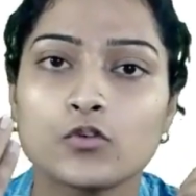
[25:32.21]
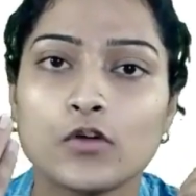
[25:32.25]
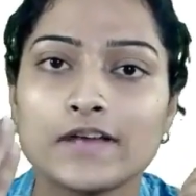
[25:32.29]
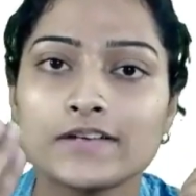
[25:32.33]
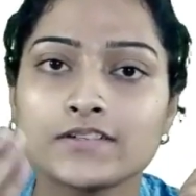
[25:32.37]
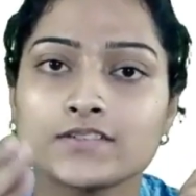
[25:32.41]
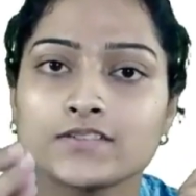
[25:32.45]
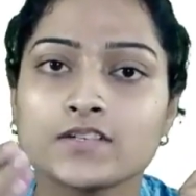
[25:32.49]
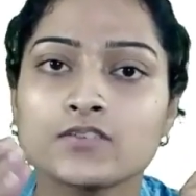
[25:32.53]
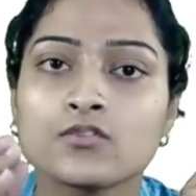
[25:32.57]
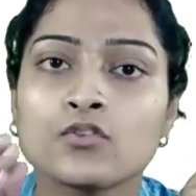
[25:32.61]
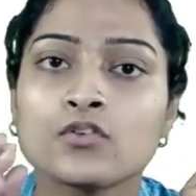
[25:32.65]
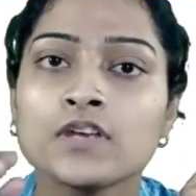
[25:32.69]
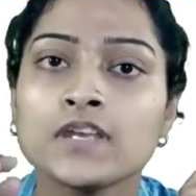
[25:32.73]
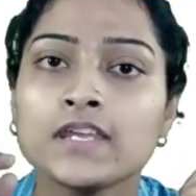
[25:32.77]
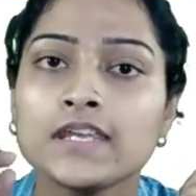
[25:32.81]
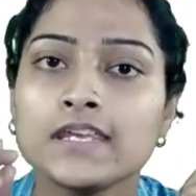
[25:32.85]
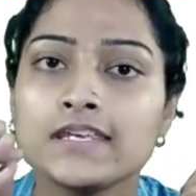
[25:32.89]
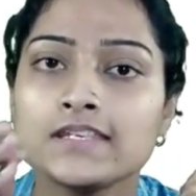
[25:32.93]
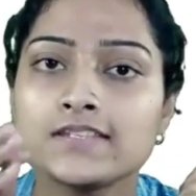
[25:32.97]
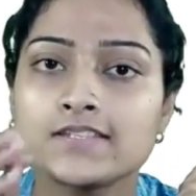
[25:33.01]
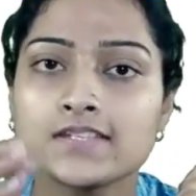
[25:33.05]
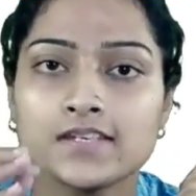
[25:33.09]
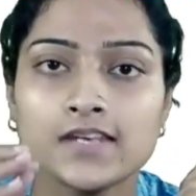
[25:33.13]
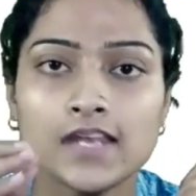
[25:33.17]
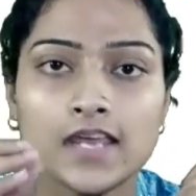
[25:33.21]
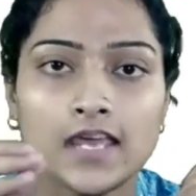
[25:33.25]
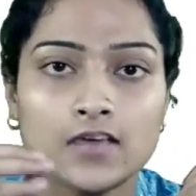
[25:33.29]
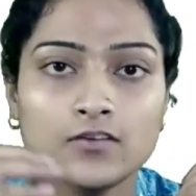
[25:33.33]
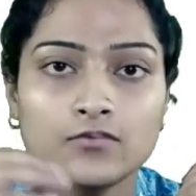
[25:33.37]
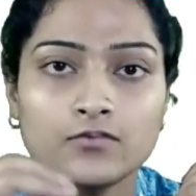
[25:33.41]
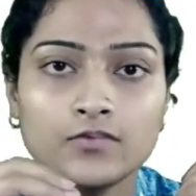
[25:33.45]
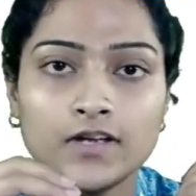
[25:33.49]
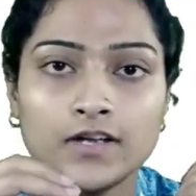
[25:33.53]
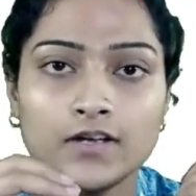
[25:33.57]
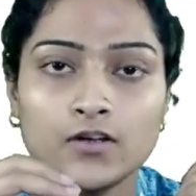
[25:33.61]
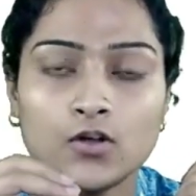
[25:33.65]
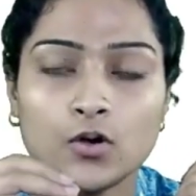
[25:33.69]
question on each and
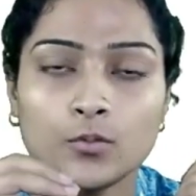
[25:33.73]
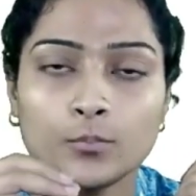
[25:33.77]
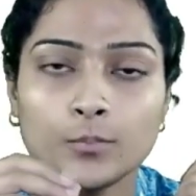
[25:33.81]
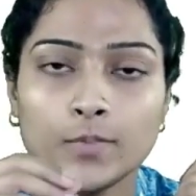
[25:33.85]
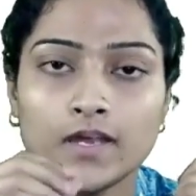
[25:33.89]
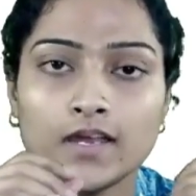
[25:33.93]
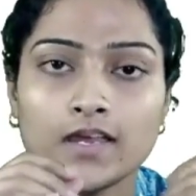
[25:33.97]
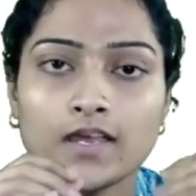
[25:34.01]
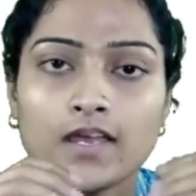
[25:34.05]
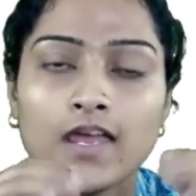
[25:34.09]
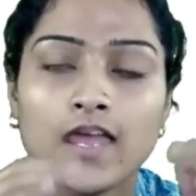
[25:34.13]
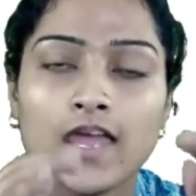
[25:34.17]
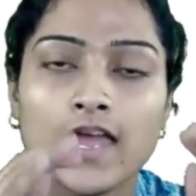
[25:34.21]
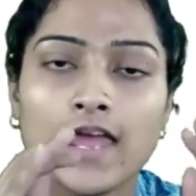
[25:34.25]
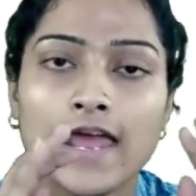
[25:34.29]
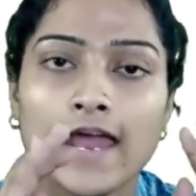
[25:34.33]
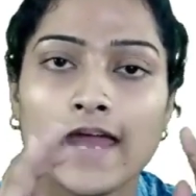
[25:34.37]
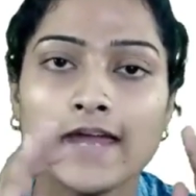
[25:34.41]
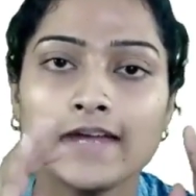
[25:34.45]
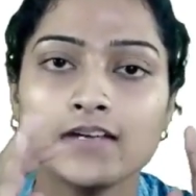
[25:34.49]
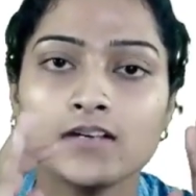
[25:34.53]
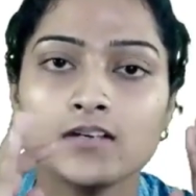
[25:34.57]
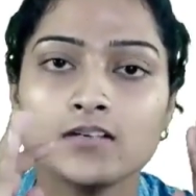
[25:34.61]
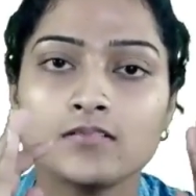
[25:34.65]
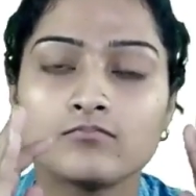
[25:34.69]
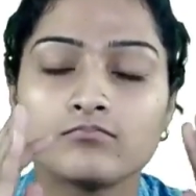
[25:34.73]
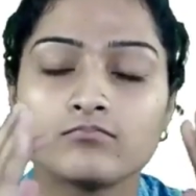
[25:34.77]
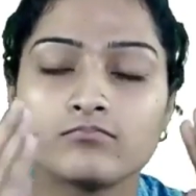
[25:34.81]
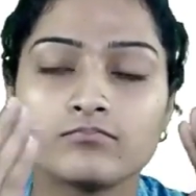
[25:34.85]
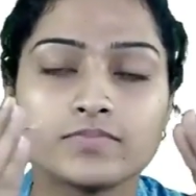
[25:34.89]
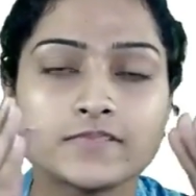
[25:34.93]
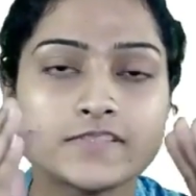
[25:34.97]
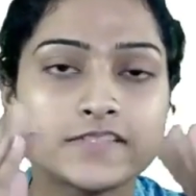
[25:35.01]
every topic and